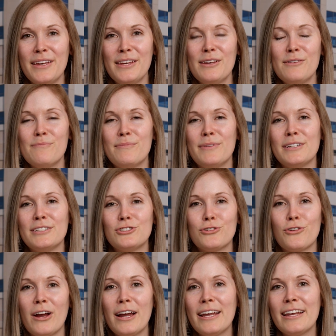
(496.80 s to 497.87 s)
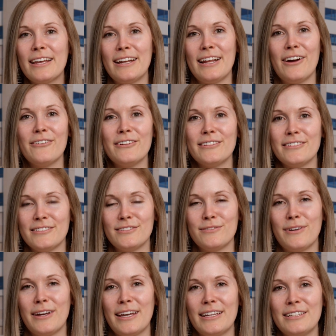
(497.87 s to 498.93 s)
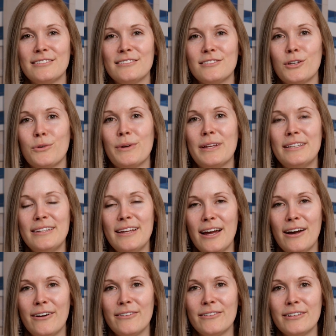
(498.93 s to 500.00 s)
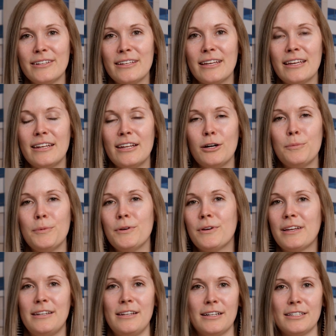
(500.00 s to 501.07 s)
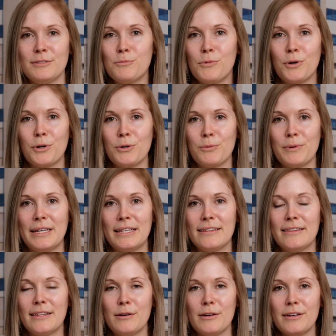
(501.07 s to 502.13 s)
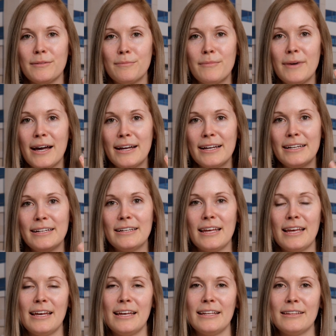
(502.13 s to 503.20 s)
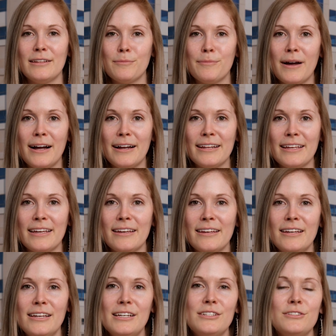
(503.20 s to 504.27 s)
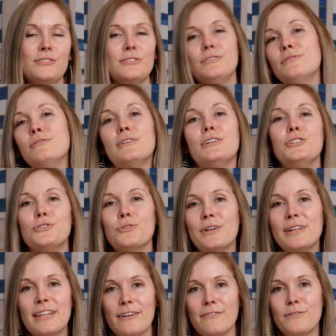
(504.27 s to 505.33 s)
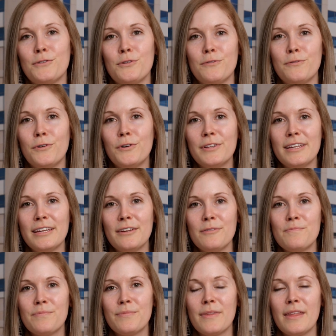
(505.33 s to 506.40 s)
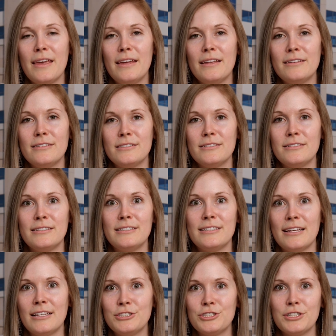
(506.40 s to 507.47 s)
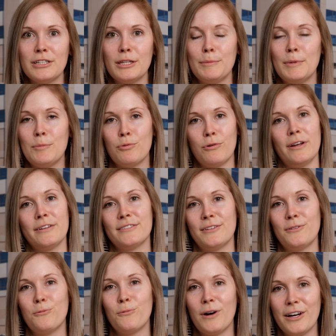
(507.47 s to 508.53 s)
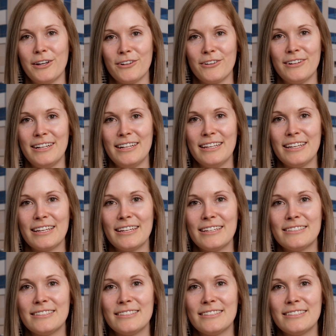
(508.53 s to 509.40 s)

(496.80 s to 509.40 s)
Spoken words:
but trying it out in this way and slowing down can help you connect more with the mind and the body to enjoy that food fully and to intentionally be present while you're eating it.